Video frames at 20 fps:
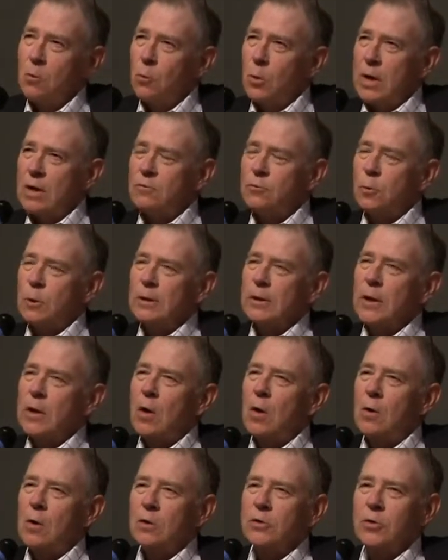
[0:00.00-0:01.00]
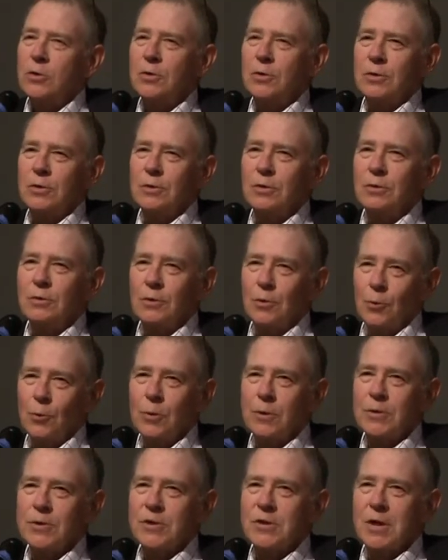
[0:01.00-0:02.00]
we have really altered the
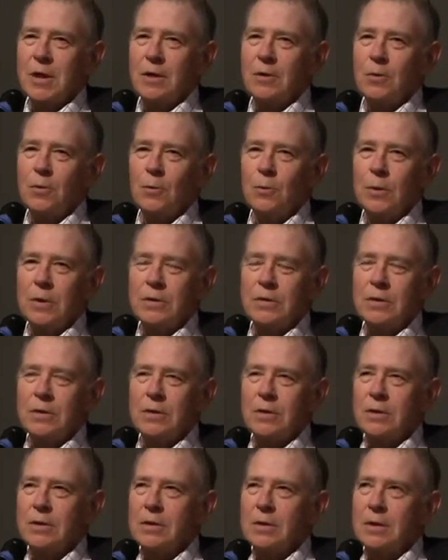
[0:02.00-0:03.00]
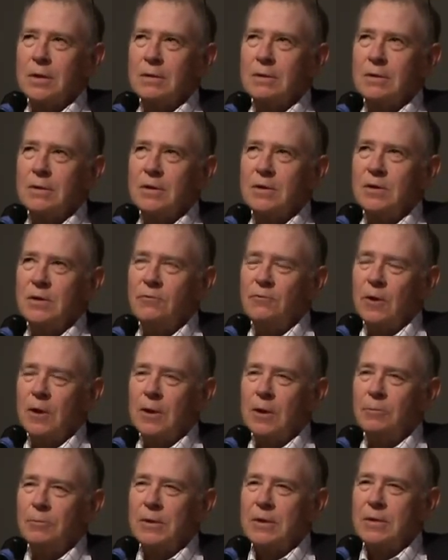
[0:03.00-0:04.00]
water cycle with the
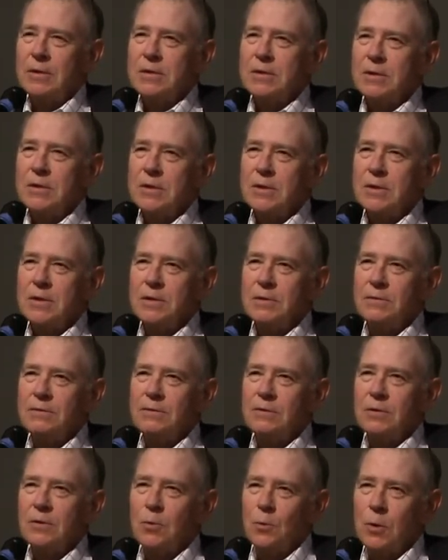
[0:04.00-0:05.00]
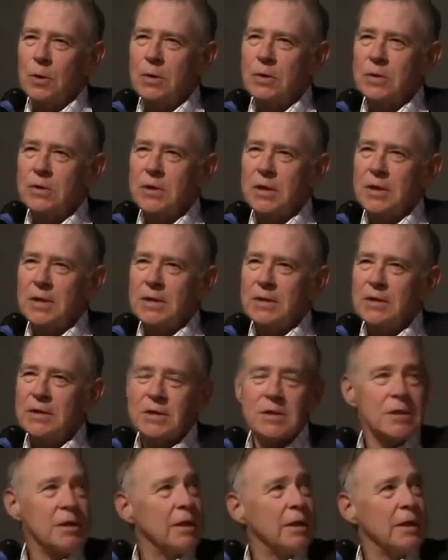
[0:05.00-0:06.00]
development of the
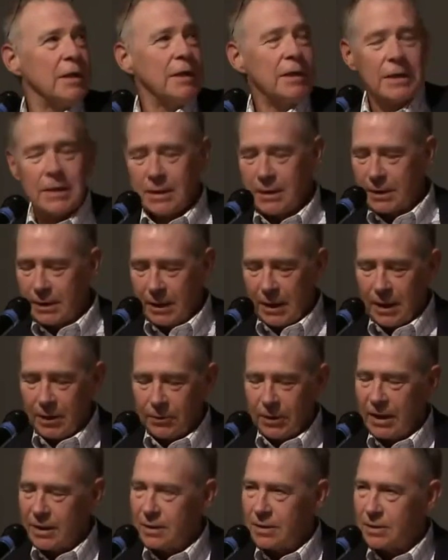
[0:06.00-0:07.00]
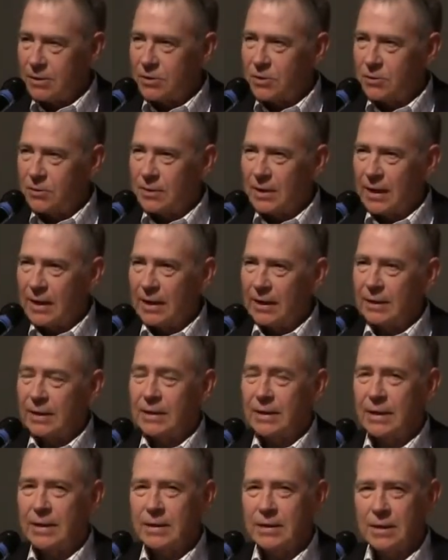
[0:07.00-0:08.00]
watersheds, and I'll get into
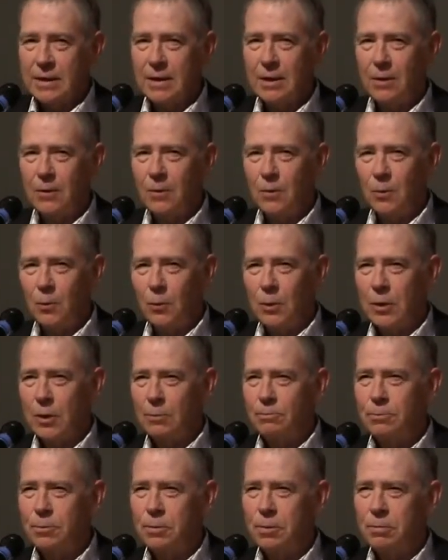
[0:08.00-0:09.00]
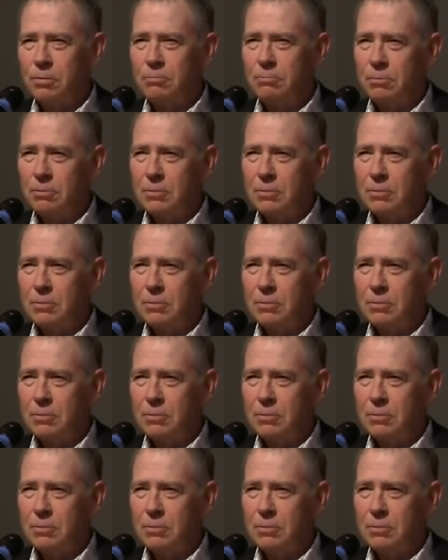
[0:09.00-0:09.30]
that. And I think we're